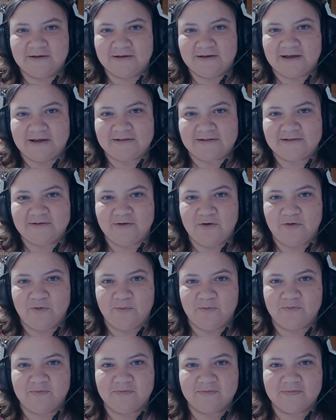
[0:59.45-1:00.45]
gets
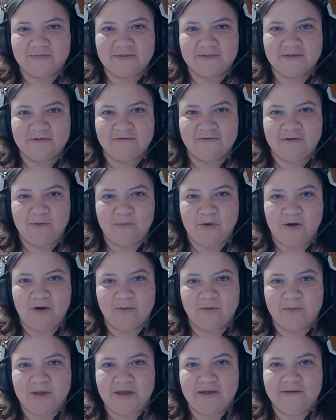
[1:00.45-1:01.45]
home from
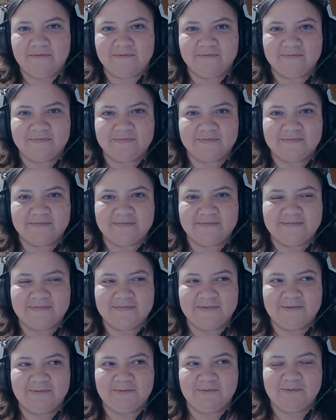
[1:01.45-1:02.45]
Army,
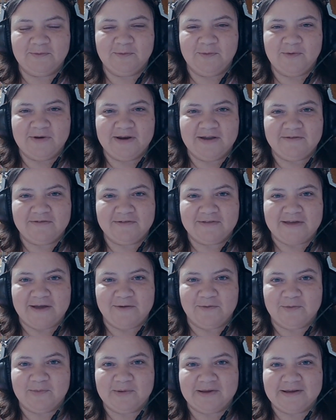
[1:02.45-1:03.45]
whenever
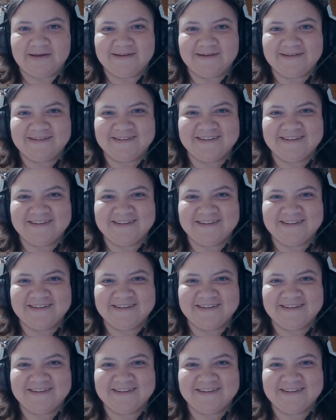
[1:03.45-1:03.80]
that will be.